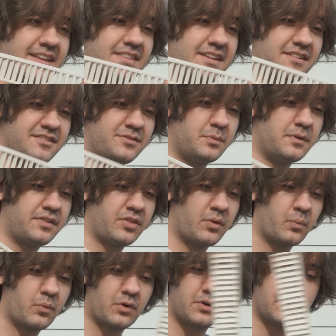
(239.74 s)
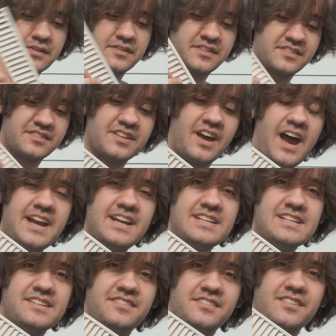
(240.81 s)
like this with the world's
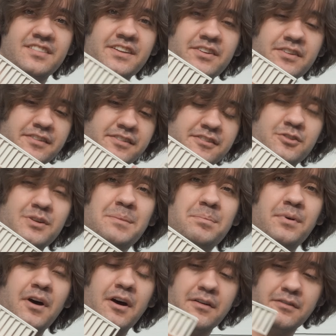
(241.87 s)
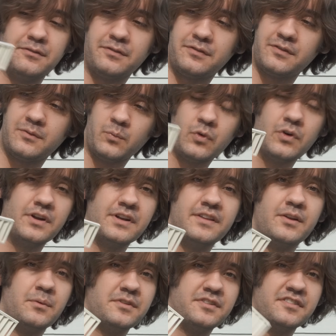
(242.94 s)
tiniest little strip of wood.
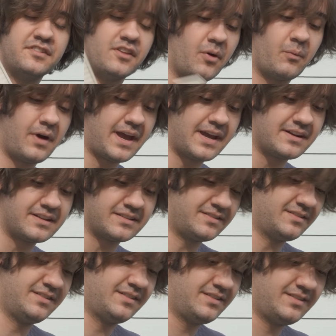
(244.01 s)
There was just no way to